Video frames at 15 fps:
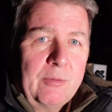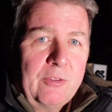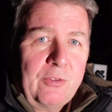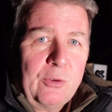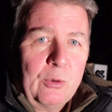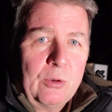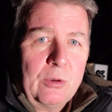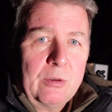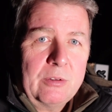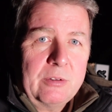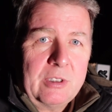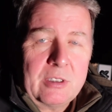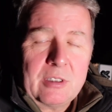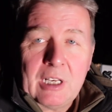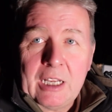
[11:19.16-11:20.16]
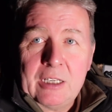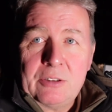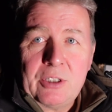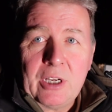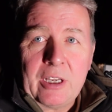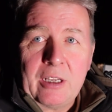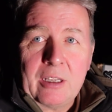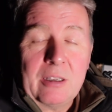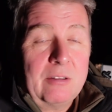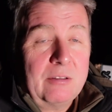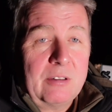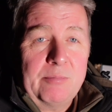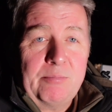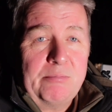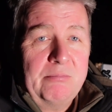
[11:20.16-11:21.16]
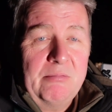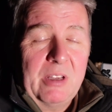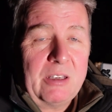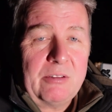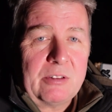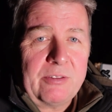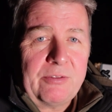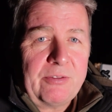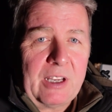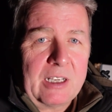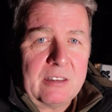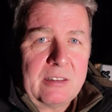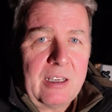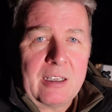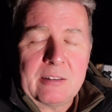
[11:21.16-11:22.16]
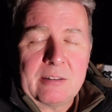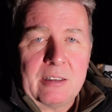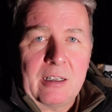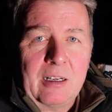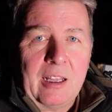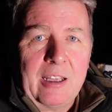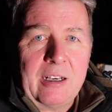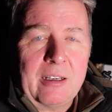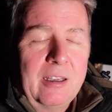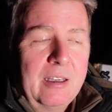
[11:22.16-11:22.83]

for this lad Jake, who was a fantastic lad.